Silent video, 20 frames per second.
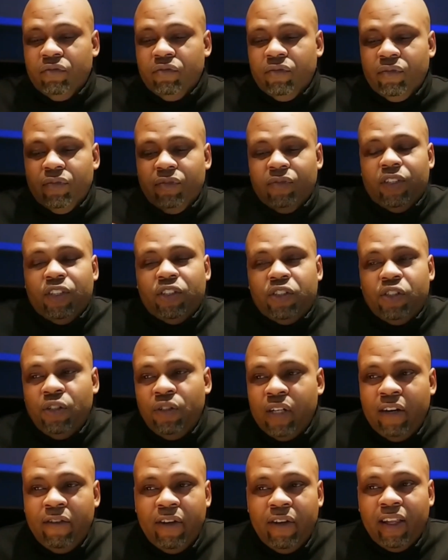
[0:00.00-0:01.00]
sold
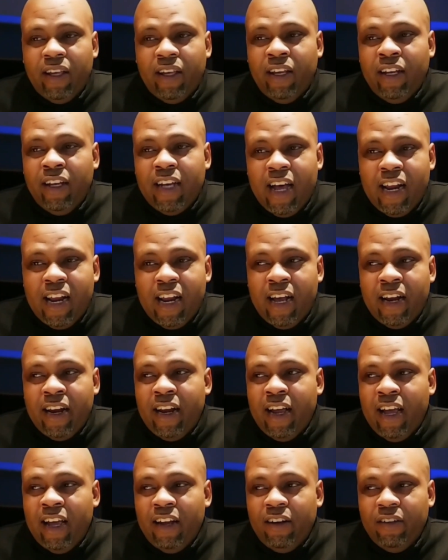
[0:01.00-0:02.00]
everything, got out of
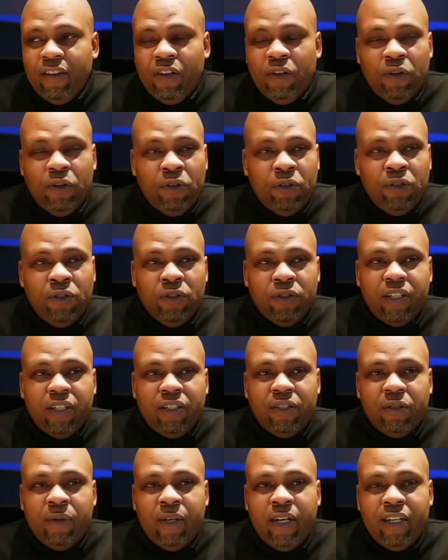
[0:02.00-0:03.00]
that whole
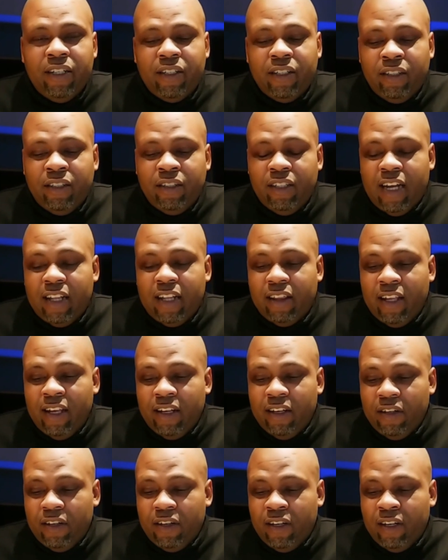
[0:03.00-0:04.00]
situation. I thank
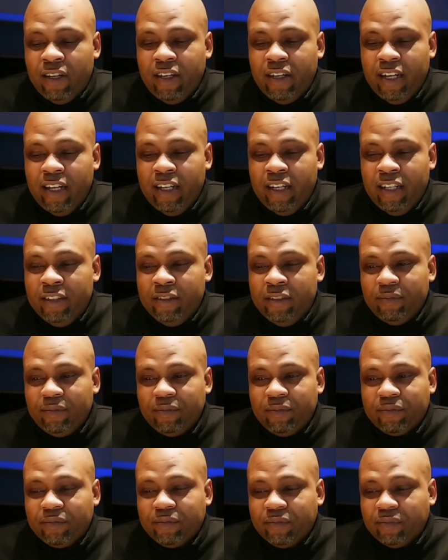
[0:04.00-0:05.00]
God. And
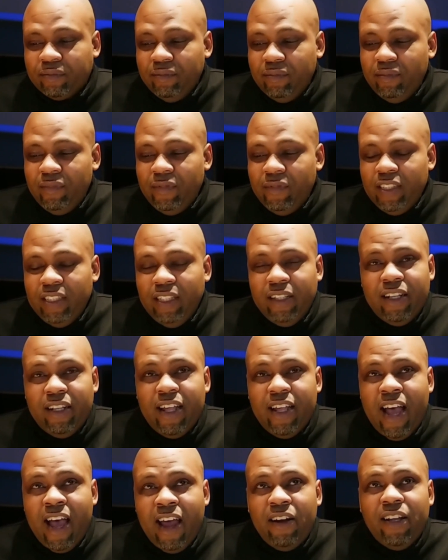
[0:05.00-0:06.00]

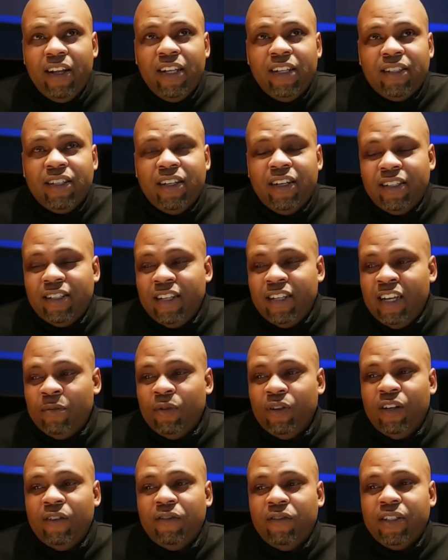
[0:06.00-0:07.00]
that is an example
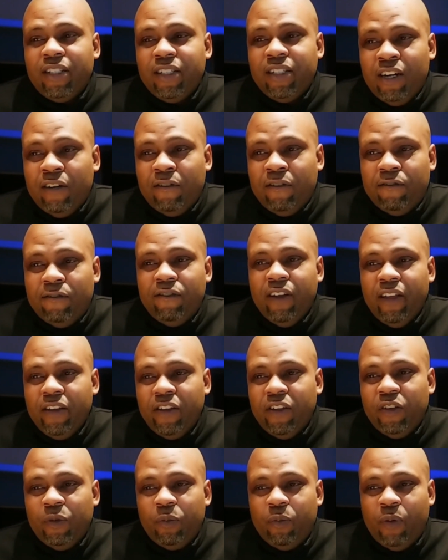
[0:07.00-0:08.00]
of a tough
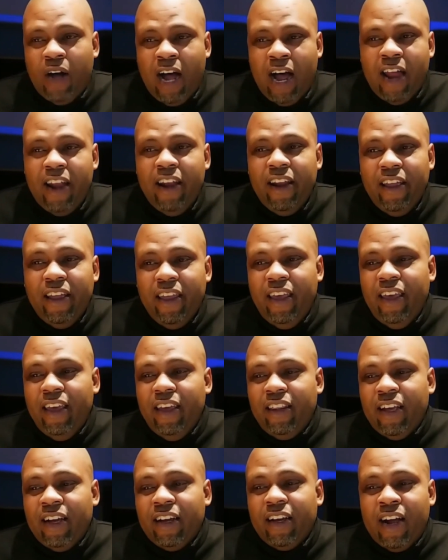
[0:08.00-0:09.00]
spot
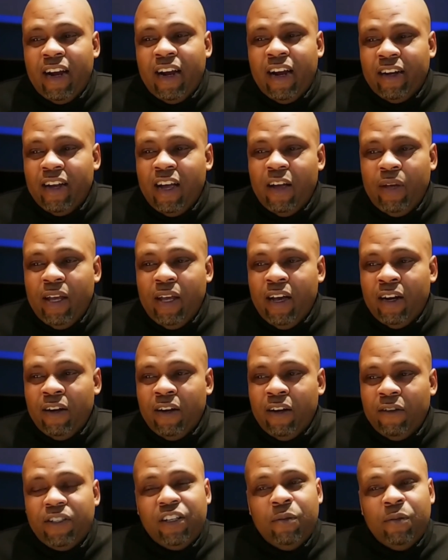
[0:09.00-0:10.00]
that God got me out of.
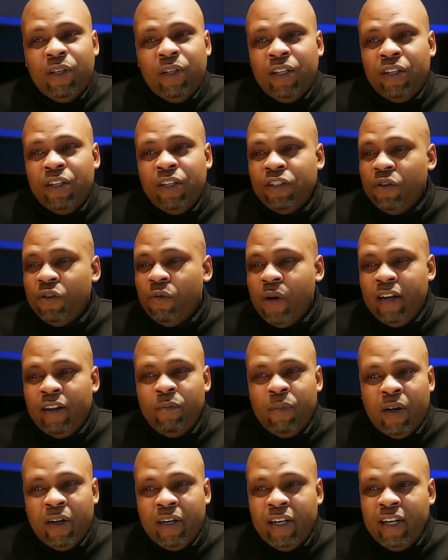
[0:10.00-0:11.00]
Similar to when
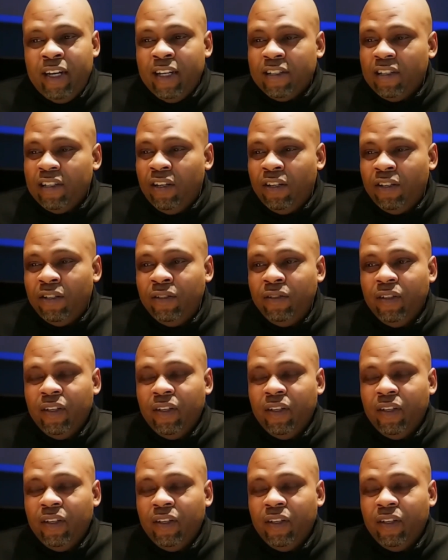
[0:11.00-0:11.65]
money is low,